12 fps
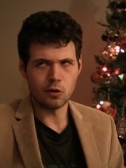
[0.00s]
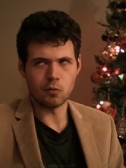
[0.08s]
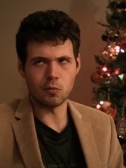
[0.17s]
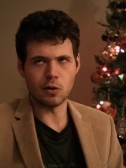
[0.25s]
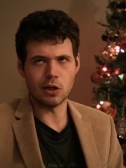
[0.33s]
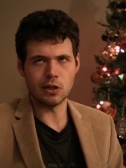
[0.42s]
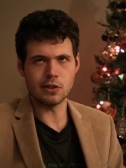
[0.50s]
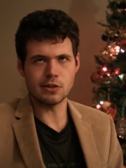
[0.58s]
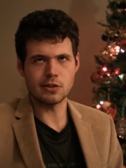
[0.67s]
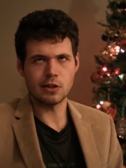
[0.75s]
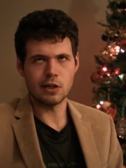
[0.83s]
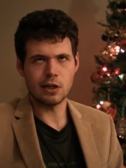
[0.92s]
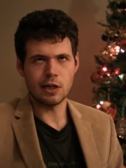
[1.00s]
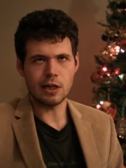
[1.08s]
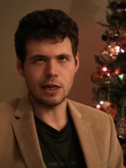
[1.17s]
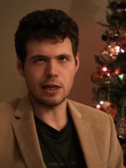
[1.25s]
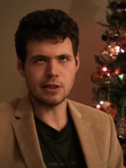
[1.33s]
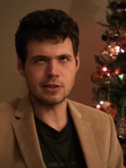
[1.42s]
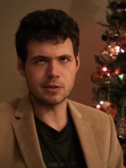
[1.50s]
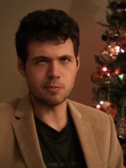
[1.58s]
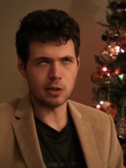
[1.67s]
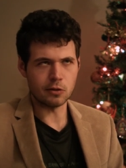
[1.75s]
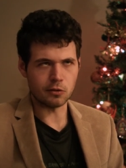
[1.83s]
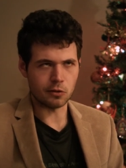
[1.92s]
was a
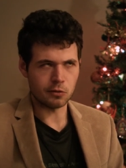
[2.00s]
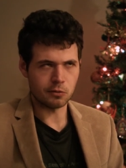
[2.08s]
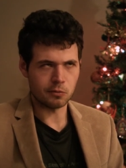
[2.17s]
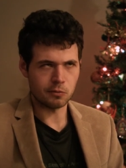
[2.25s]
spindle.